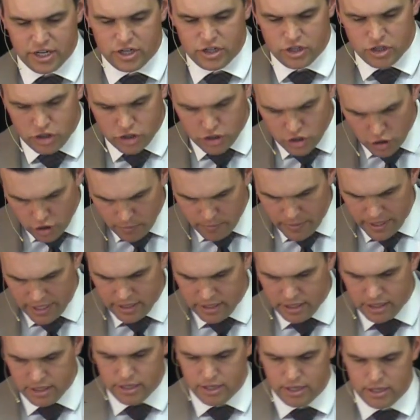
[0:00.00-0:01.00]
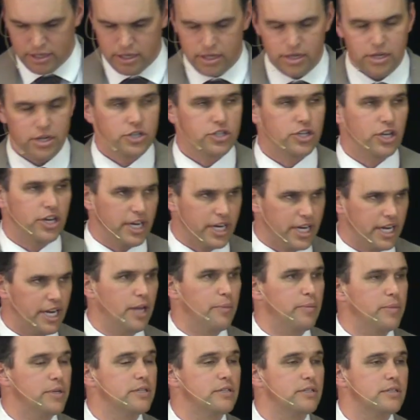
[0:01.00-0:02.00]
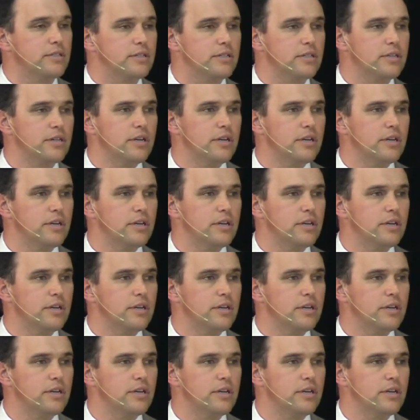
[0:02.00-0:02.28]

sermon to Nicodemus.